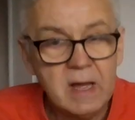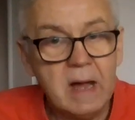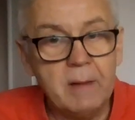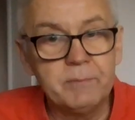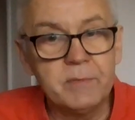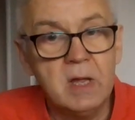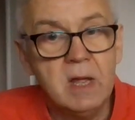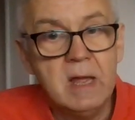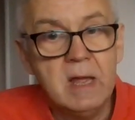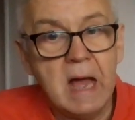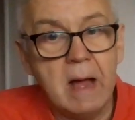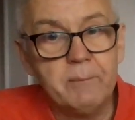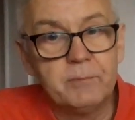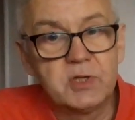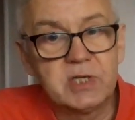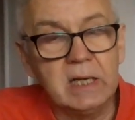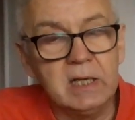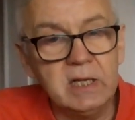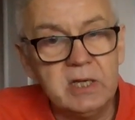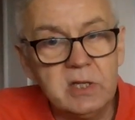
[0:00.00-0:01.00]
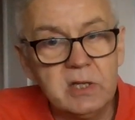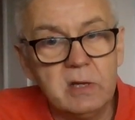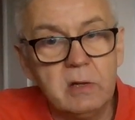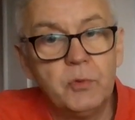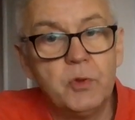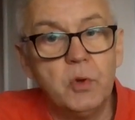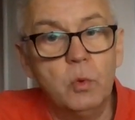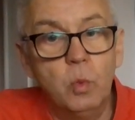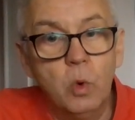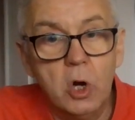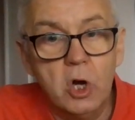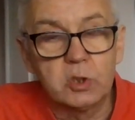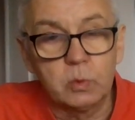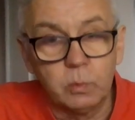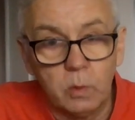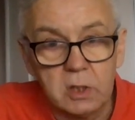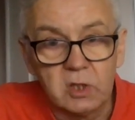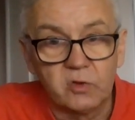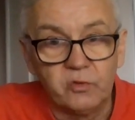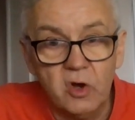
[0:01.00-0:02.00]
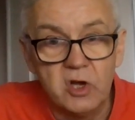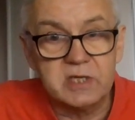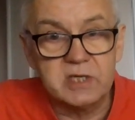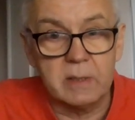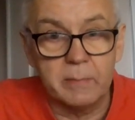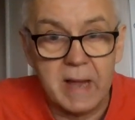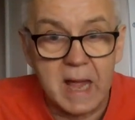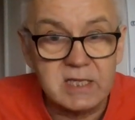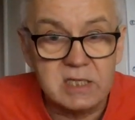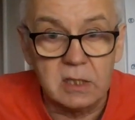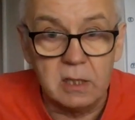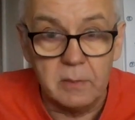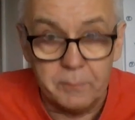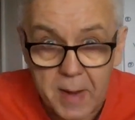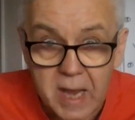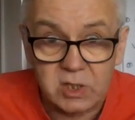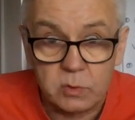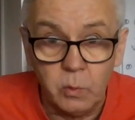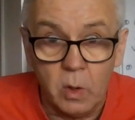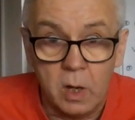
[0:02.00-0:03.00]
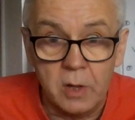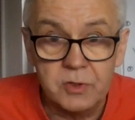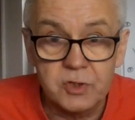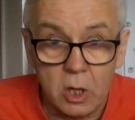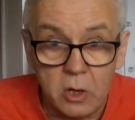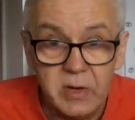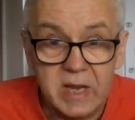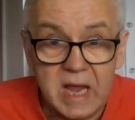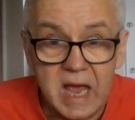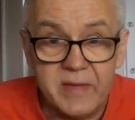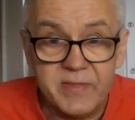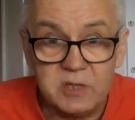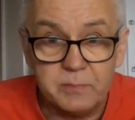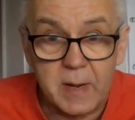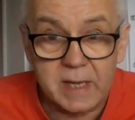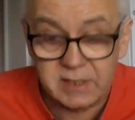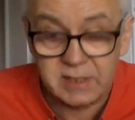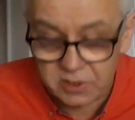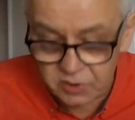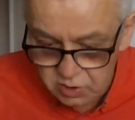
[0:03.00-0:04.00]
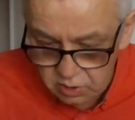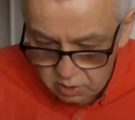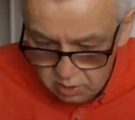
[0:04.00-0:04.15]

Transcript: I'm telling you the worst ones first, I'm getting to the best ones. Oh yeah, there's better to